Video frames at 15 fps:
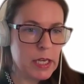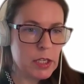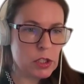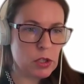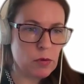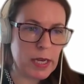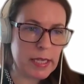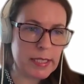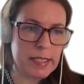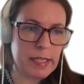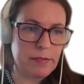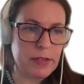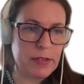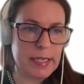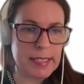So that's
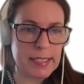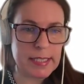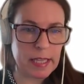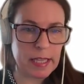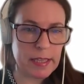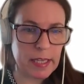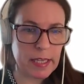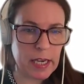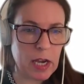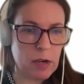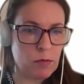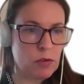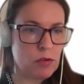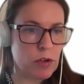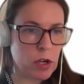definitely something I
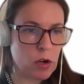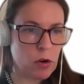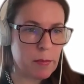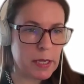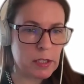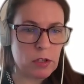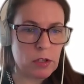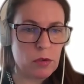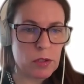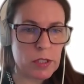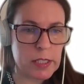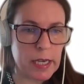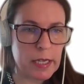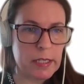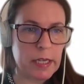would recommend to
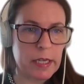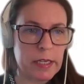set,